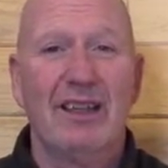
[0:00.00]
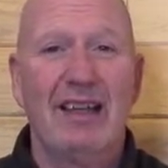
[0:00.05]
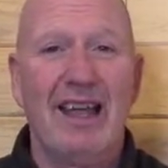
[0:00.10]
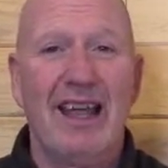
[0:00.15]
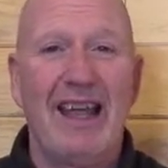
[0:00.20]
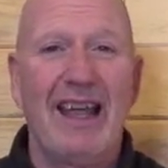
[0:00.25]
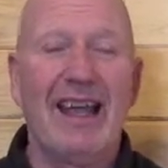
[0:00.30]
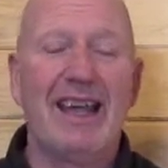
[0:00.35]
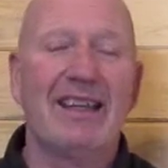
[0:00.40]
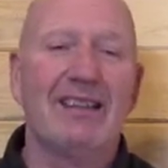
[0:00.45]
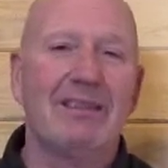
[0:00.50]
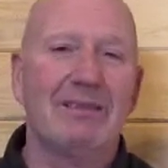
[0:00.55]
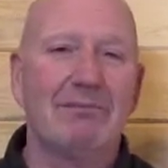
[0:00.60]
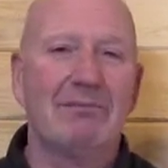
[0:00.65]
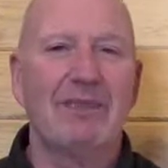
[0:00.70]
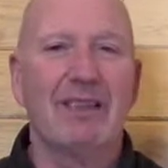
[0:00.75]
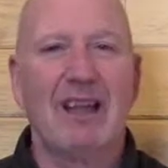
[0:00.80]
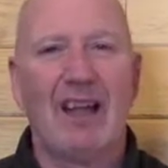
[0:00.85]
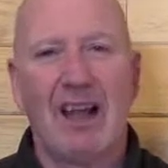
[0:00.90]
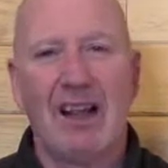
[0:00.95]
and
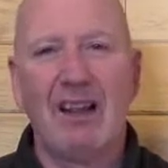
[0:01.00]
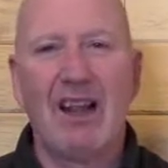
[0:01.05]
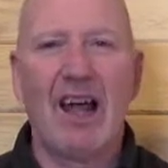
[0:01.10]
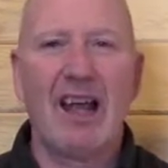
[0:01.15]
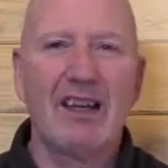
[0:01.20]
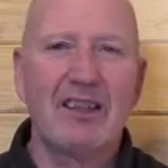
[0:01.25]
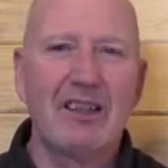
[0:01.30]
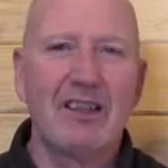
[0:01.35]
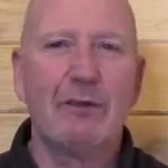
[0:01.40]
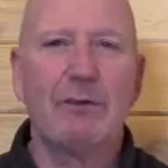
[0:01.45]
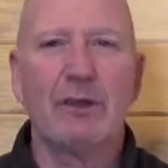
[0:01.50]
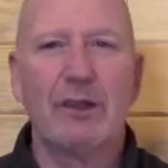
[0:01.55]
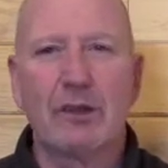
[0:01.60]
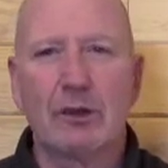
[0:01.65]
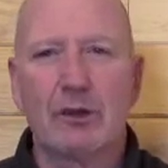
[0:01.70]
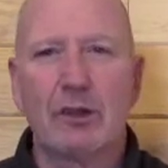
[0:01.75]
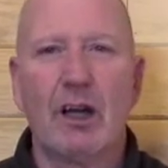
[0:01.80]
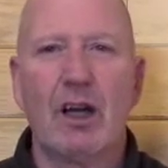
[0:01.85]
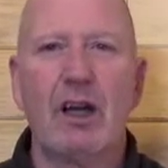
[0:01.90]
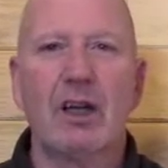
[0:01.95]
a lot of different
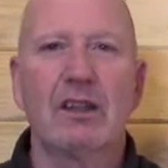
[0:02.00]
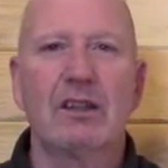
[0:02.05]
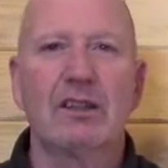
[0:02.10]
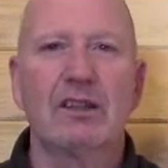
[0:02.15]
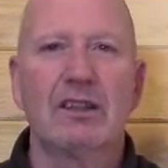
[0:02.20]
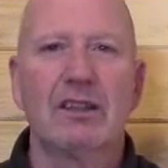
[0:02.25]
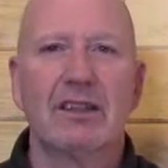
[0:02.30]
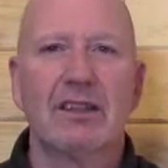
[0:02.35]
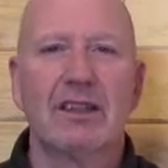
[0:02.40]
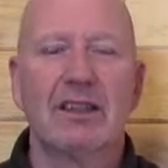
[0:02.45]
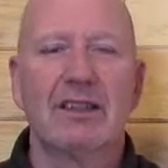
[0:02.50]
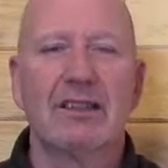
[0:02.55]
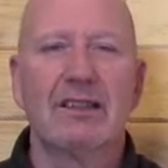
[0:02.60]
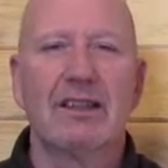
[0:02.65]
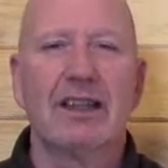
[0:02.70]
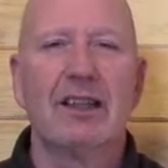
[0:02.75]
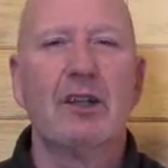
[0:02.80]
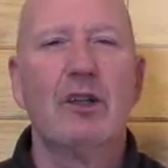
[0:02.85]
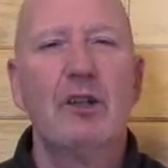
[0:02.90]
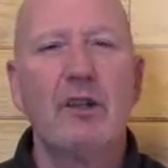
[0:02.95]
drugs
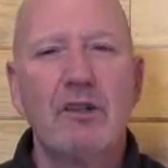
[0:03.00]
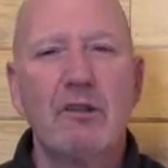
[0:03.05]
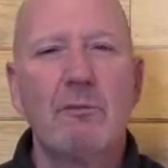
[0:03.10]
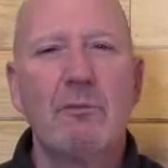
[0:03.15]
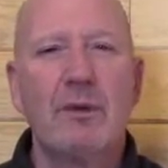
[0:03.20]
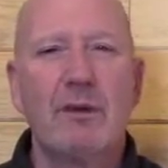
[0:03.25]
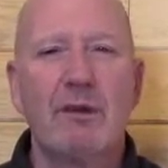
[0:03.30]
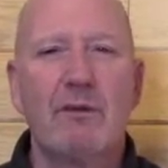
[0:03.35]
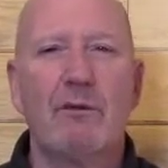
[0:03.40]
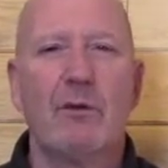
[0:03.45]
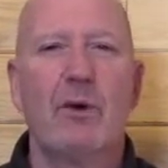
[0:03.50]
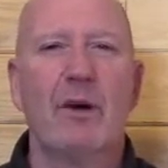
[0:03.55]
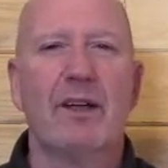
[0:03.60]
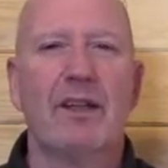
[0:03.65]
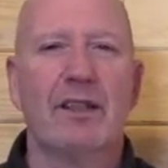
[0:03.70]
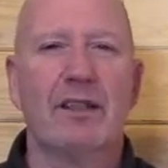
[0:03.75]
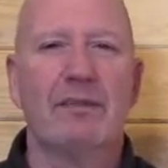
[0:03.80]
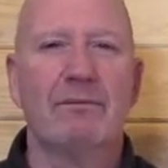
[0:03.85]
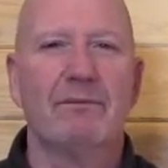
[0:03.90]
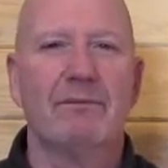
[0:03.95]
that could have been
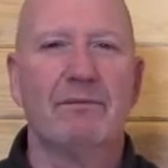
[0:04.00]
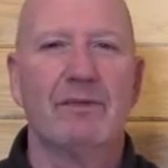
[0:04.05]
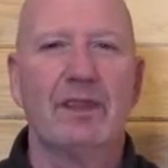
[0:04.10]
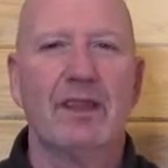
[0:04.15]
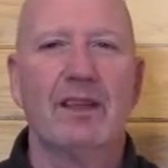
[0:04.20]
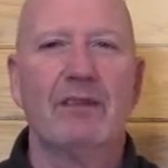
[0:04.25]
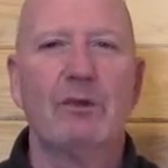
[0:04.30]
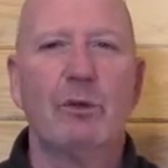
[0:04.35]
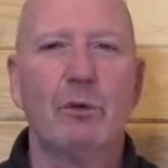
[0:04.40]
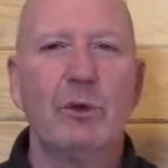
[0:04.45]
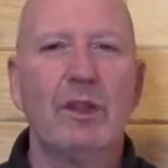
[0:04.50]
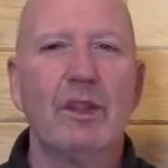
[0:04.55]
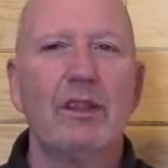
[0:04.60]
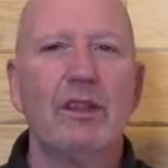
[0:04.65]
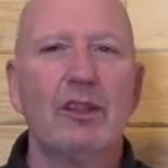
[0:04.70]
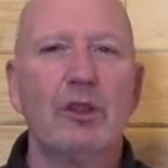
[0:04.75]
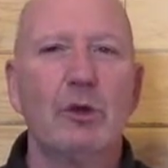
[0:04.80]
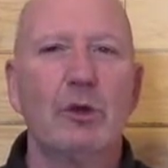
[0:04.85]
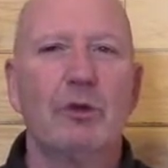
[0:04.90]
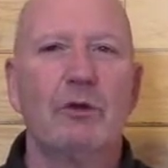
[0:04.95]
avoided if the real
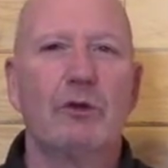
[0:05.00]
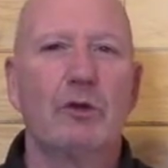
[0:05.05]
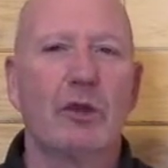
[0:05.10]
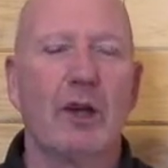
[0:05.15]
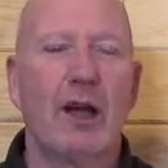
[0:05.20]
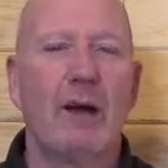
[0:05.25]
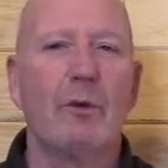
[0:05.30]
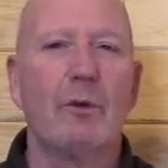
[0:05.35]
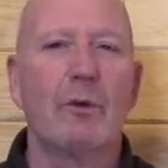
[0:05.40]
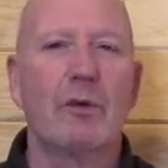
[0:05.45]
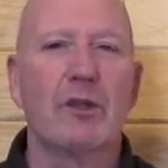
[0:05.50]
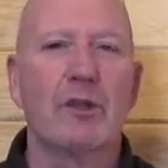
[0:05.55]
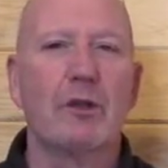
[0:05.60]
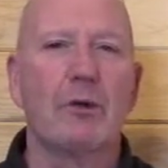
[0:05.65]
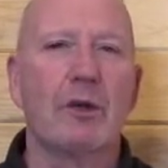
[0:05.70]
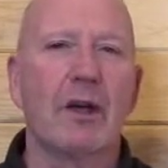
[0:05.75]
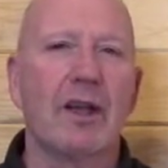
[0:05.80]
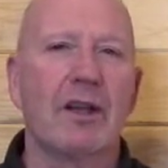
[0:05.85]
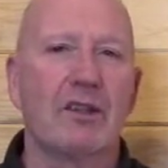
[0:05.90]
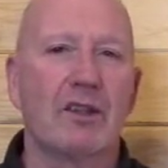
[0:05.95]
issue of trauma was
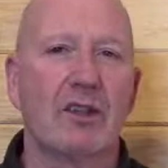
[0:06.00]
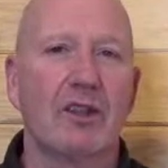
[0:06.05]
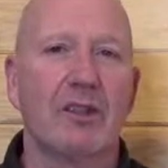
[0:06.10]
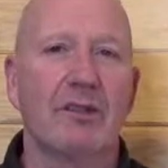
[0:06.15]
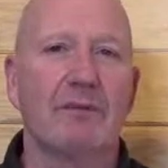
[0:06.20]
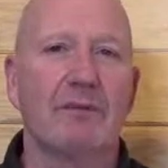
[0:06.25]
addressed.